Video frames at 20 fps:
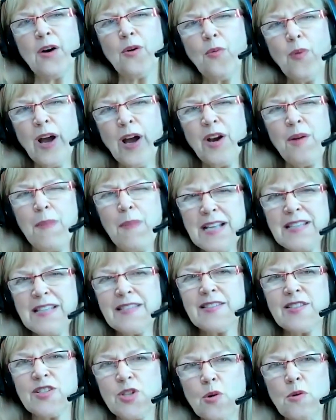what are my
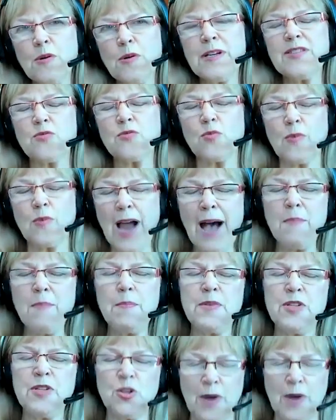stories
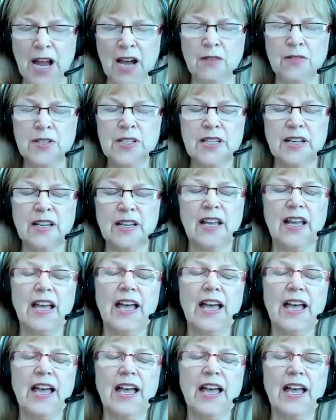wrapped around